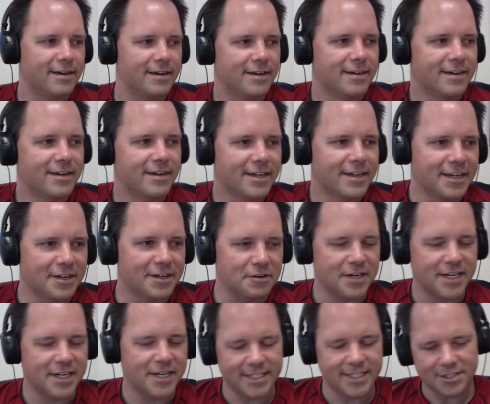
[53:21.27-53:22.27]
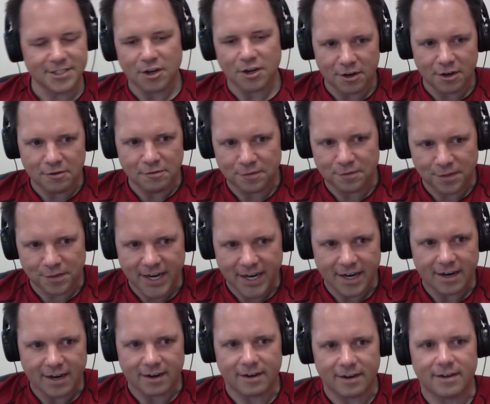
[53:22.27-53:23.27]
Because it's all over
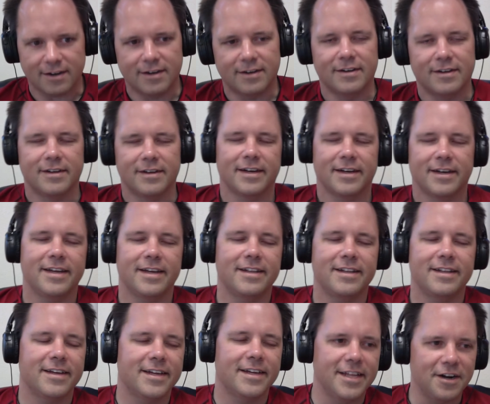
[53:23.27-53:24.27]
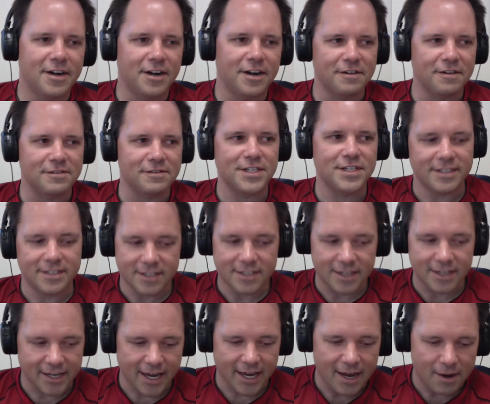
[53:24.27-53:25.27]
there. Yeah. And then all of a sudden he's like, yeah,
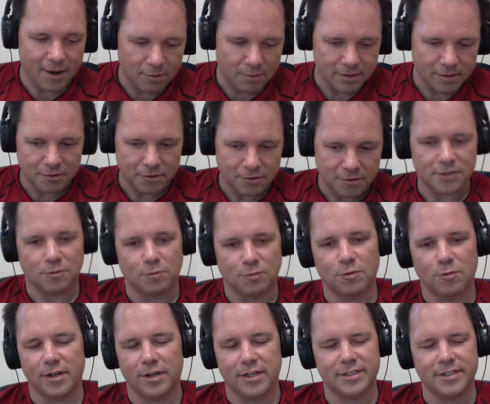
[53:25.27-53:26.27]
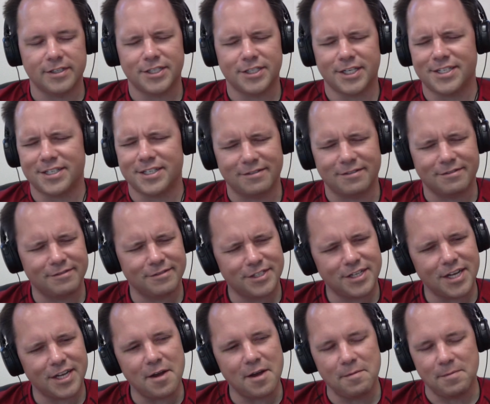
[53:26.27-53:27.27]
well, you get to roll. And Jason,
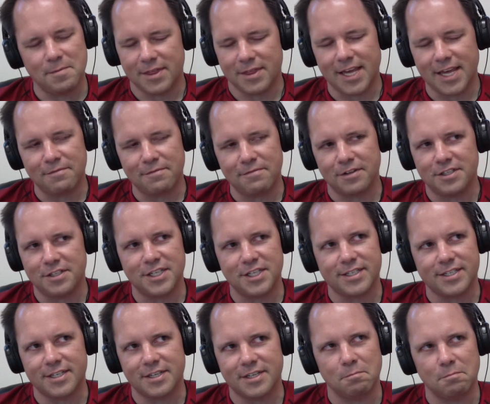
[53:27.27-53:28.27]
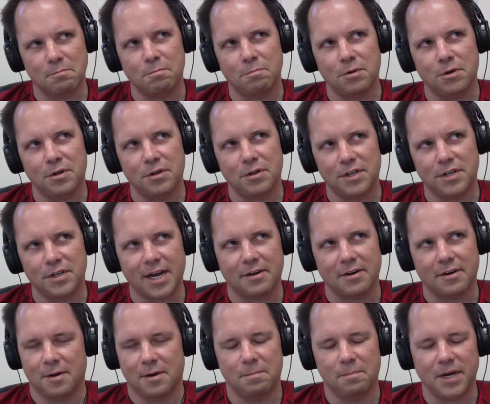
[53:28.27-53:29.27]
I mean, thankfully Jason didn't pull out a
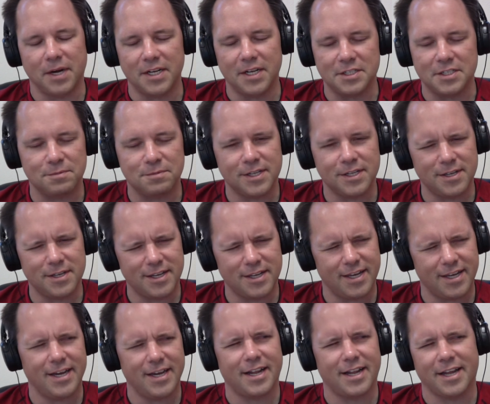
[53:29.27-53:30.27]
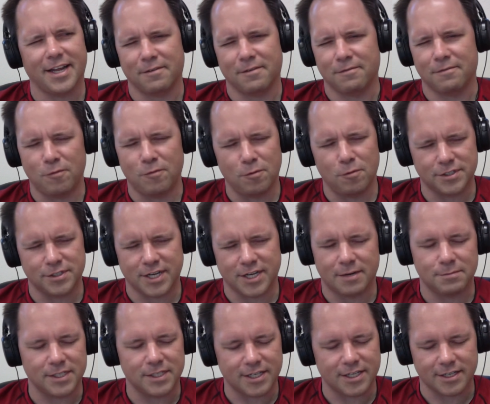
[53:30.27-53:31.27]
bunch, but he got like 4
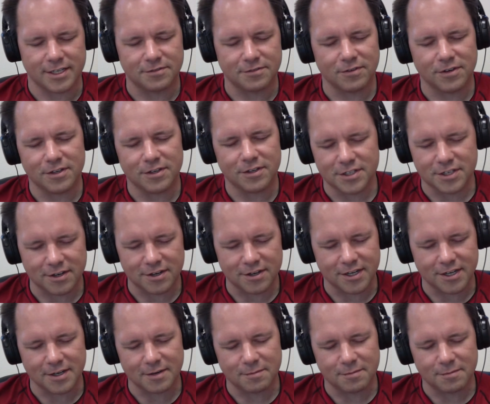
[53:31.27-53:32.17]
zombies on his first turn.